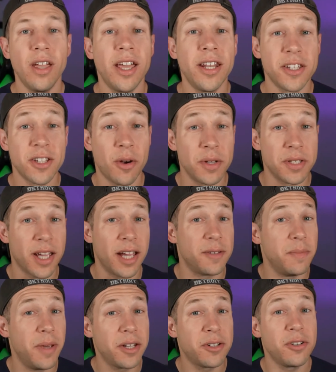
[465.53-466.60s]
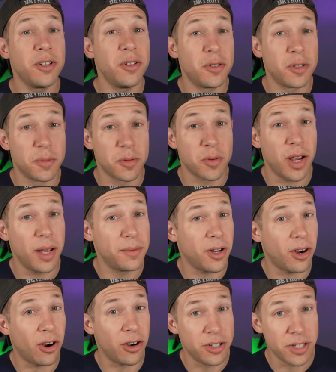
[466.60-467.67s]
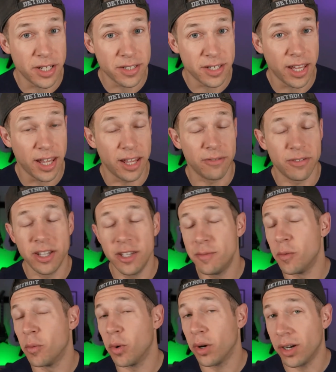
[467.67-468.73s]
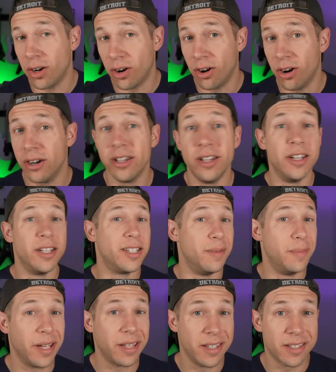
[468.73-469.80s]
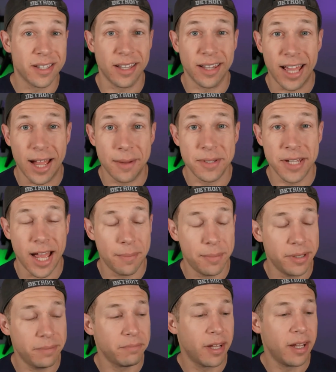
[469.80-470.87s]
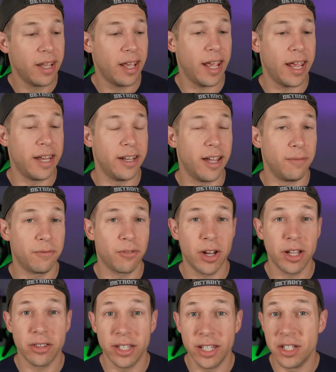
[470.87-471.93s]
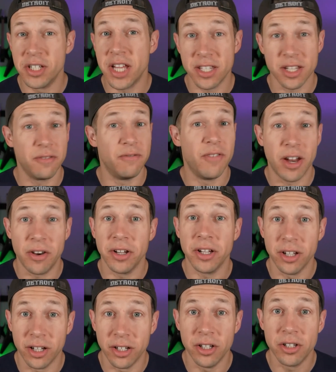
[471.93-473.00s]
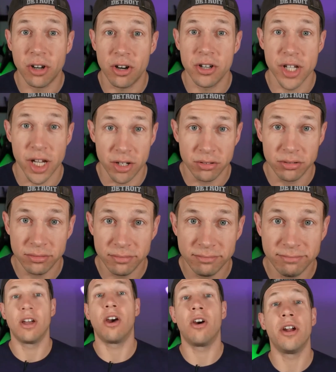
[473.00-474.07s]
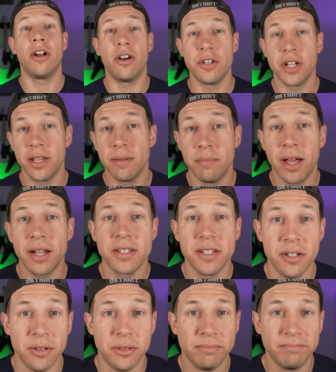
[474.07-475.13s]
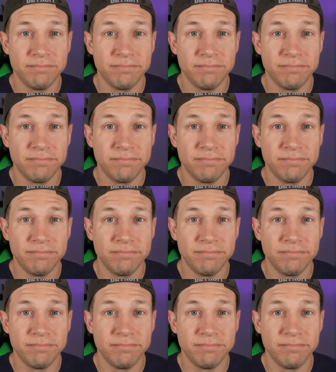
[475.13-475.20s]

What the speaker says: And as always guys, make sure you subscribe to RJ'SCAVE. He's been working hard to make these collabs happen, and frankly, he just has a very good guitar channel. Alright RJ, back to you.